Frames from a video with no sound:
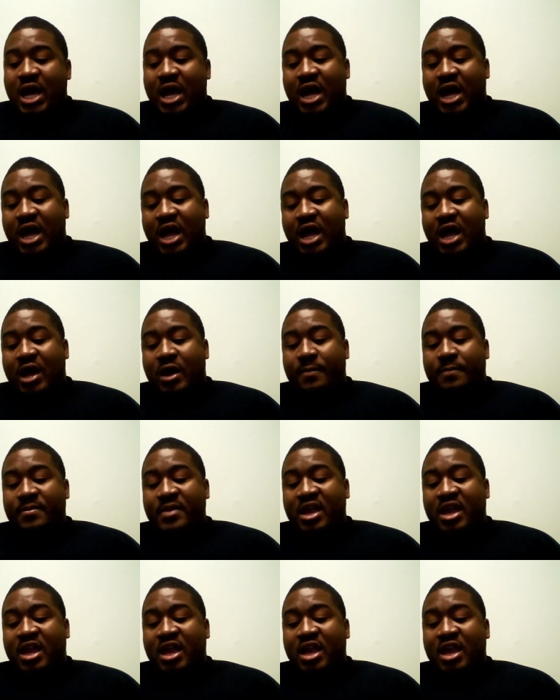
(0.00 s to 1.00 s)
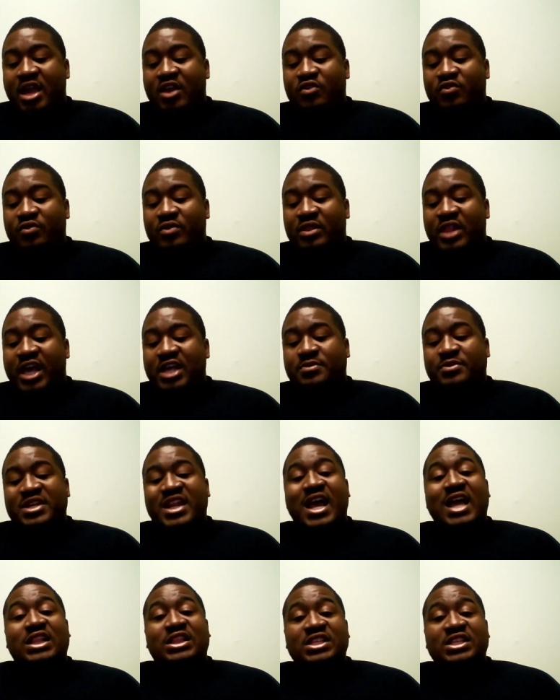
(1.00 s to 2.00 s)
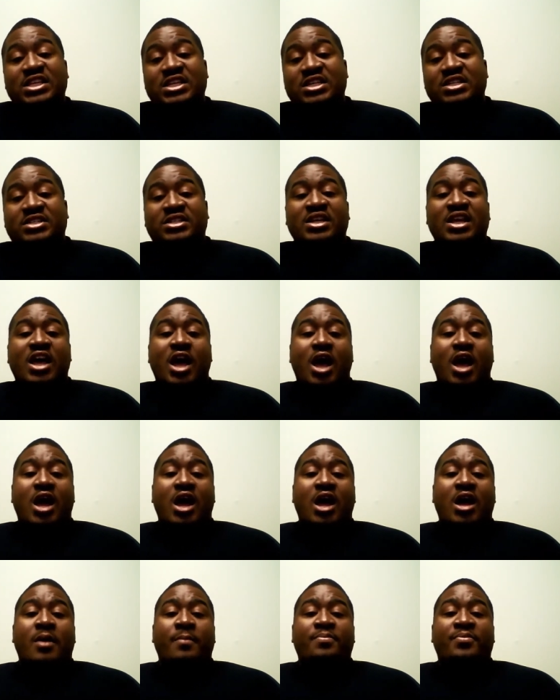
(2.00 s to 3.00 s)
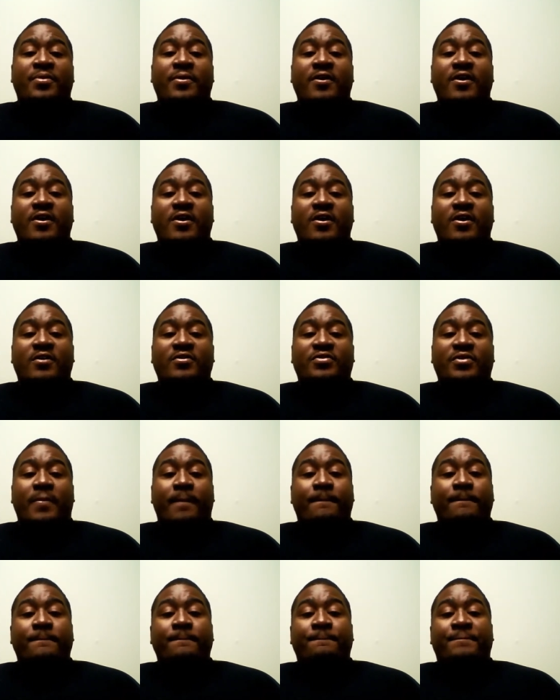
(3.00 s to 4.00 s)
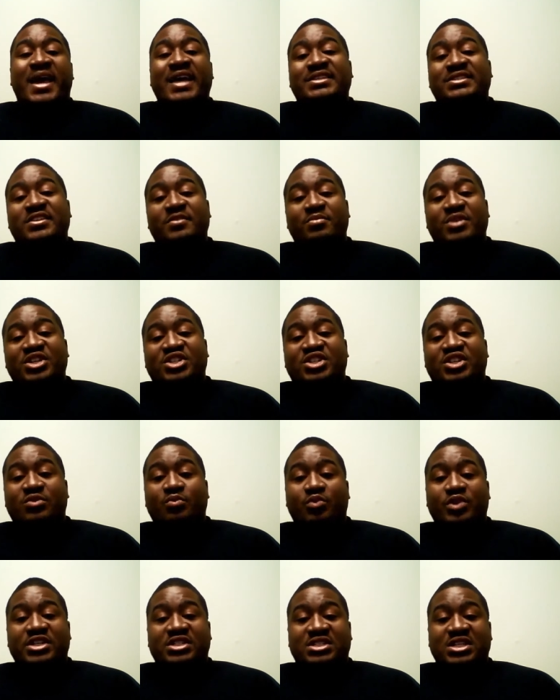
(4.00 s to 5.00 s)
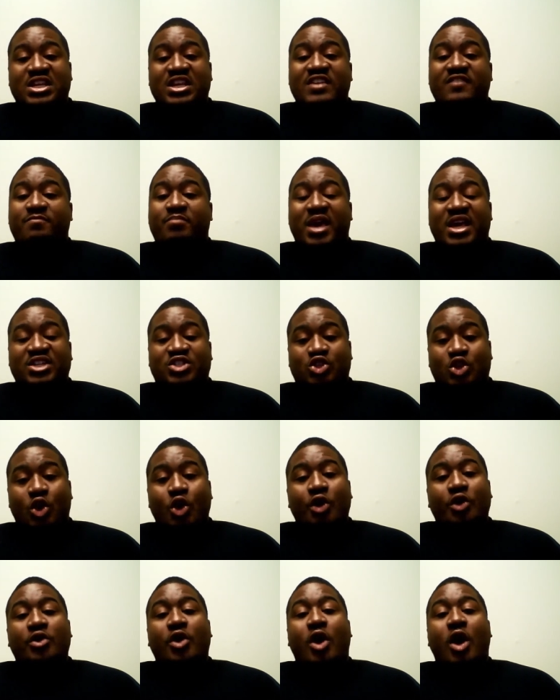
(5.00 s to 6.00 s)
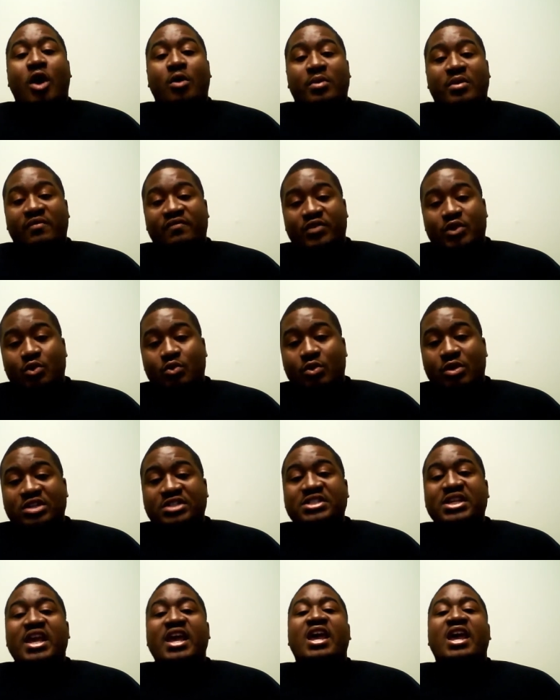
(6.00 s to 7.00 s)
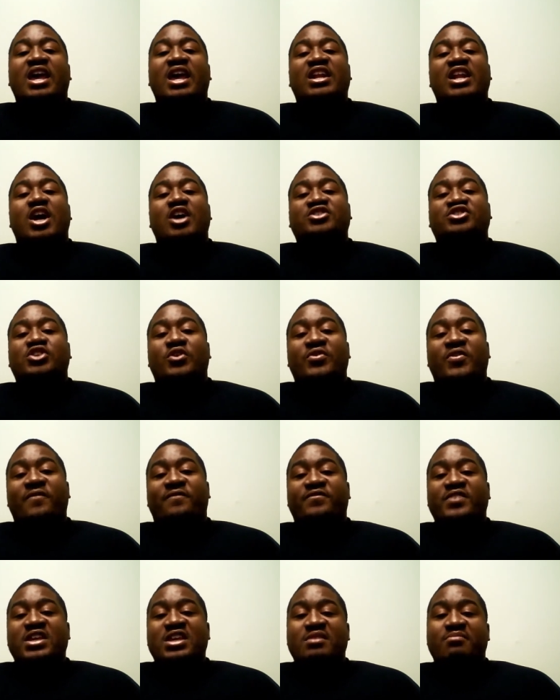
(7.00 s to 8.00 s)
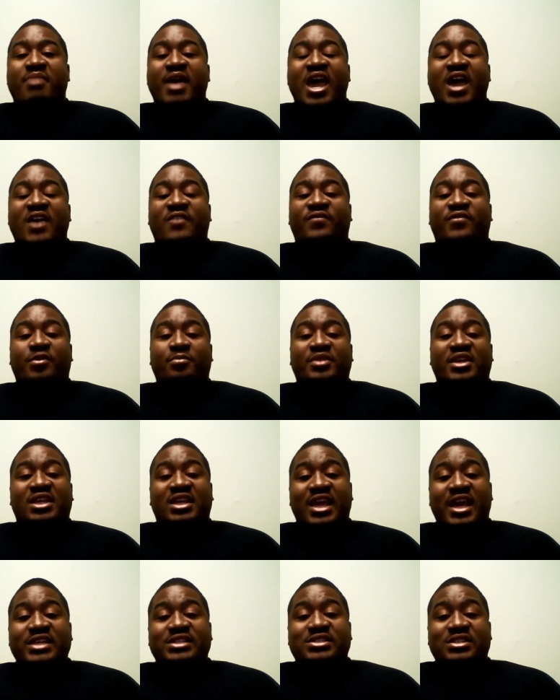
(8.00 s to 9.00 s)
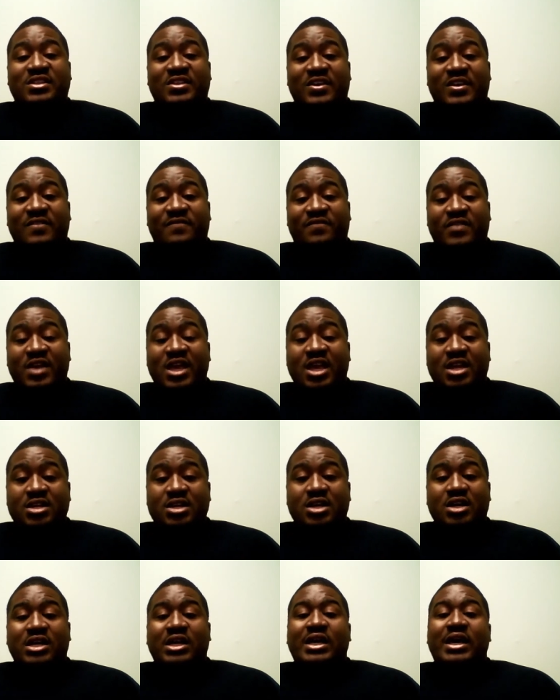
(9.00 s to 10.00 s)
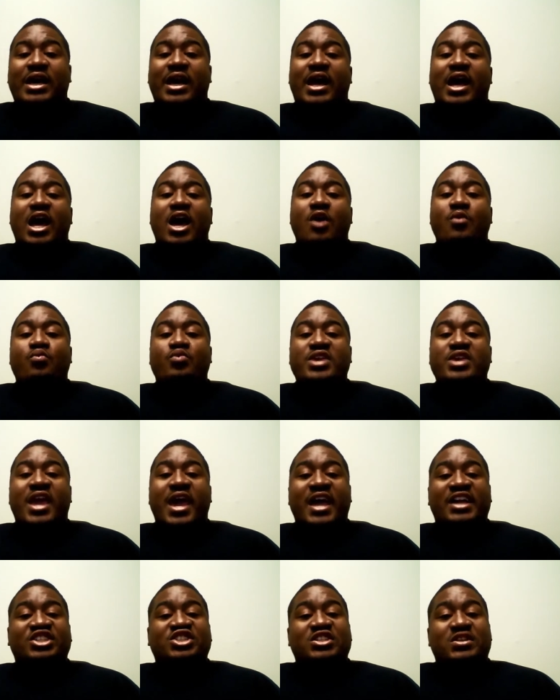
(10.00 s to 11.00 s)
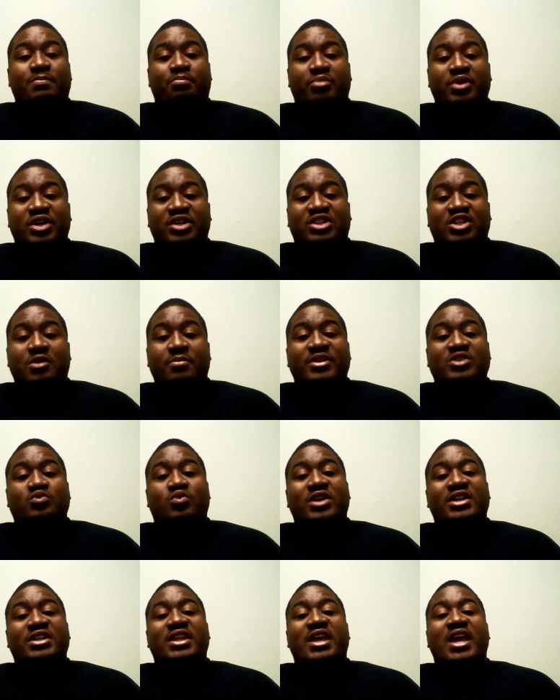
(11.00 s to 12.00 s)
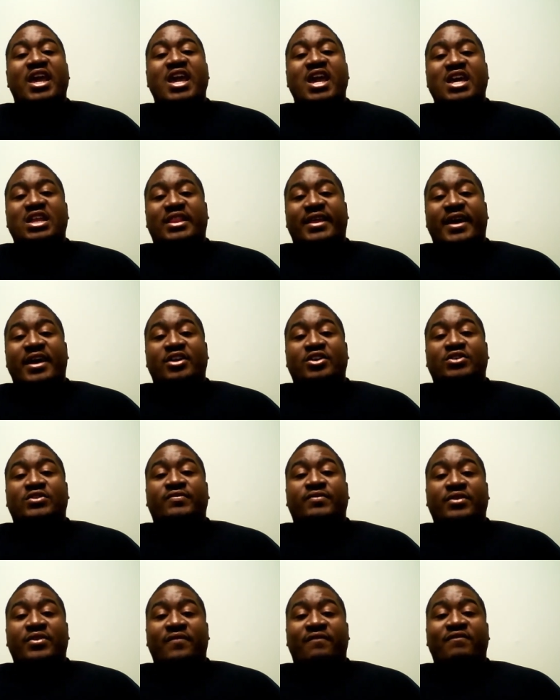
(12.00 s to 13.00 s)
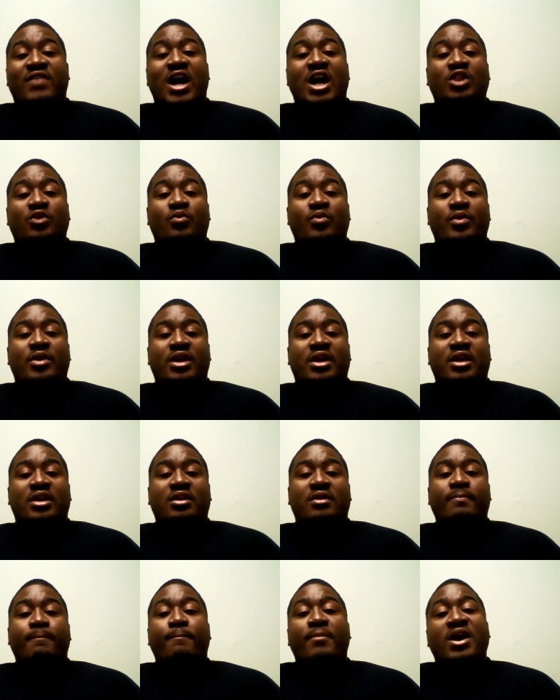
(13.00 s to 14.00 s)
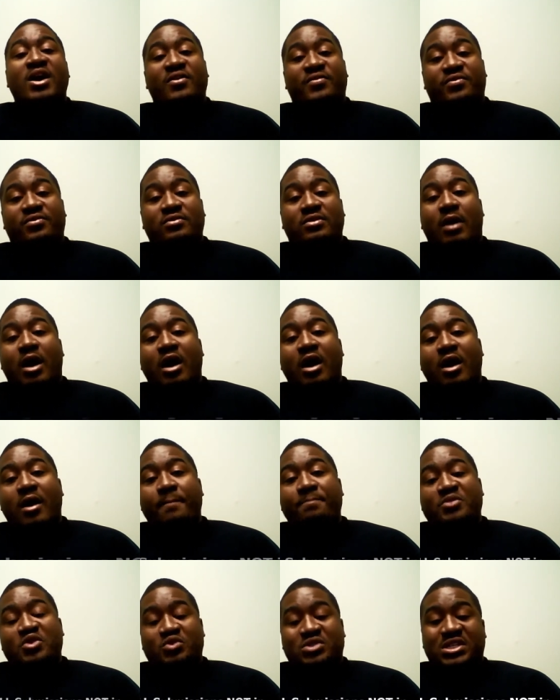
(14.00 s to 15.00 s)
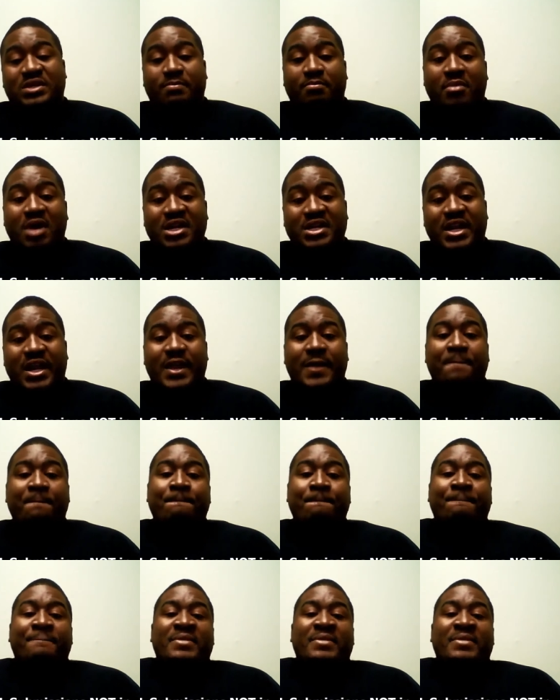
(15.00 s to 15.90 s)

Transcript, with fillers: Um, and last but not least, um, the the best submission received based on our reviewers and also the feedback from the guests of the event. Um, we actually booked them as one of the headliners for the following month, um, Music Monday.